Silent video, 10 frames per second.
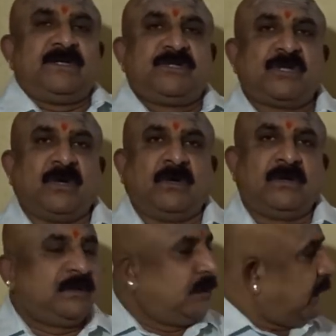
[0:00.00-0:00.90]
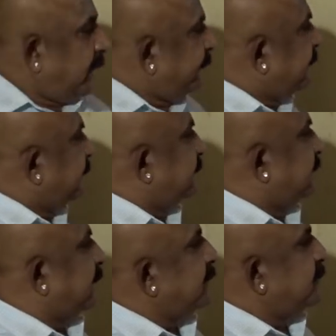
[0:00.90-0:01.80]
so after the
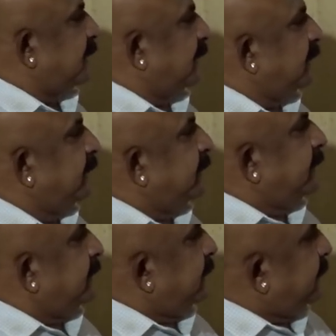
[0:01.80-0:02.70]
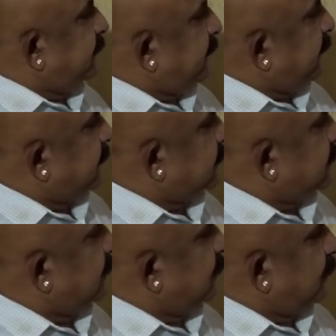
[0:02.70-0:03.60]
second child, it
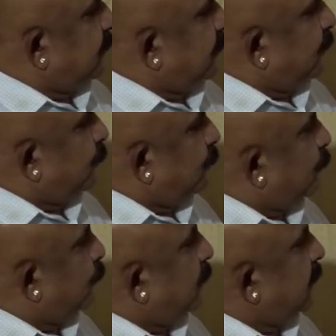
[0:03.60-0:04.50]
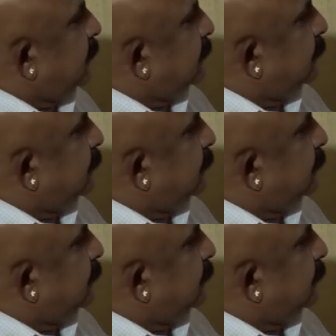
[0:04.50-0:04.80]
takes 1,